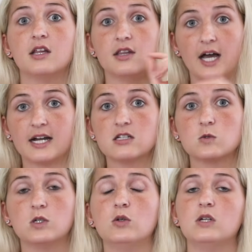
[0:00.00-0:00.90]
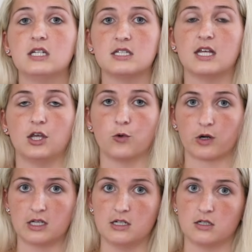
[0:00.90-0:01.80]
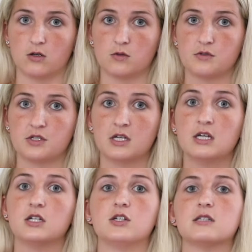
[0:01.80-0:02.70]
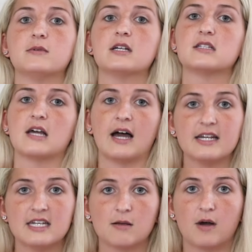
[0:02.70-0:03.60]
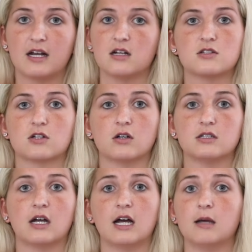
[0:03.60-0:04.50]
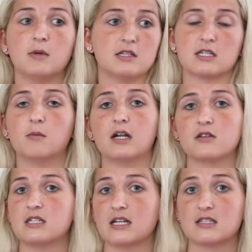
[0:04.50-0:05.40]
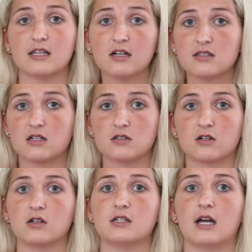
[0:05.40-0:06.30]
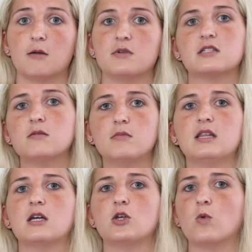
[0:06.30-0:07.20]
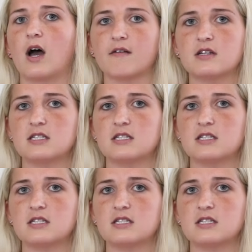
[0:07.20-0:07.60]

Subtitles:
that is when you need to take your ketones. Just because I take mine at a certain time and someone else takes theirs at a certain time doesn't mean that you have